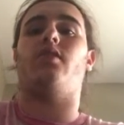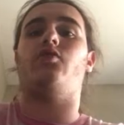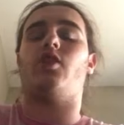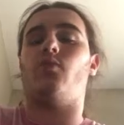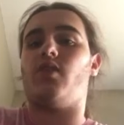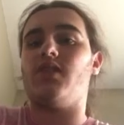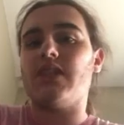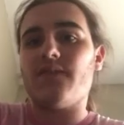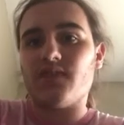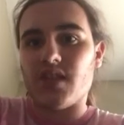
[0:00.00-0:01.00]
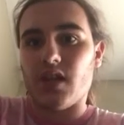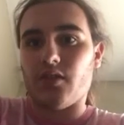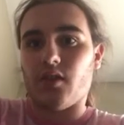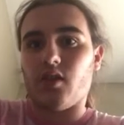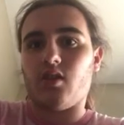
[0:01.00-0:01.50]
on January
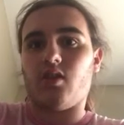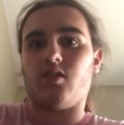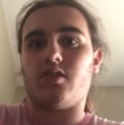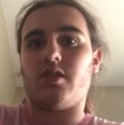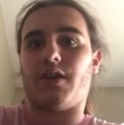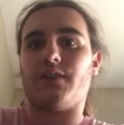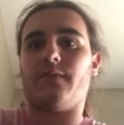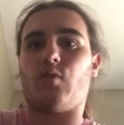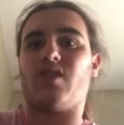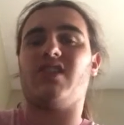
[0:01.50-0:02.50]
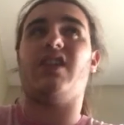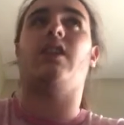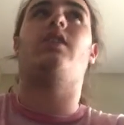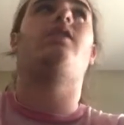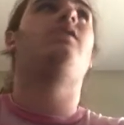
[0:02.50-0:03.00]
17th,
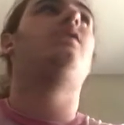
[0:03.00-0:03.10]
2014.